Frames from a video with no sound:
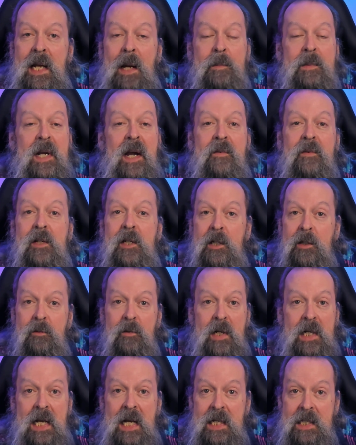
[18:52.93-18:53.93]
I'm never going to
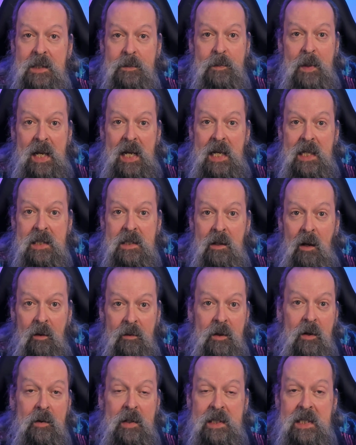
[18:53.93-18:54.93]
run out of space,
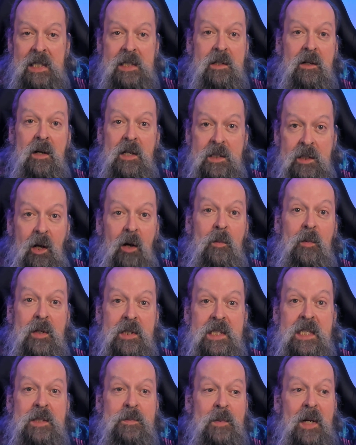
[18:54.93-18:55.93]
although it did cost
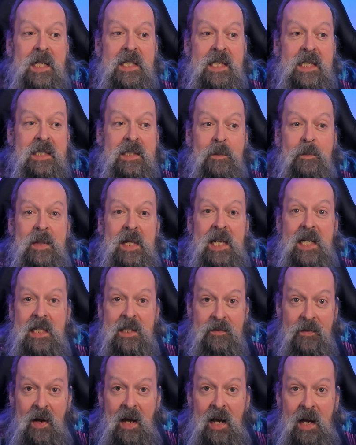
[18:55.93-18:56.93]
almost as much as the
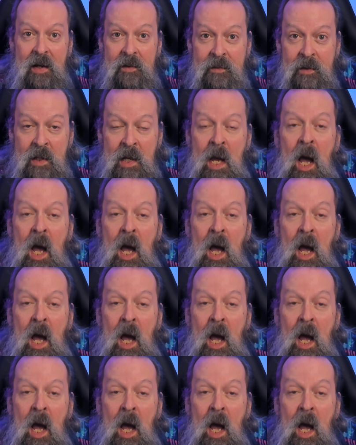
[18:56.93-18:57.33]
PS5.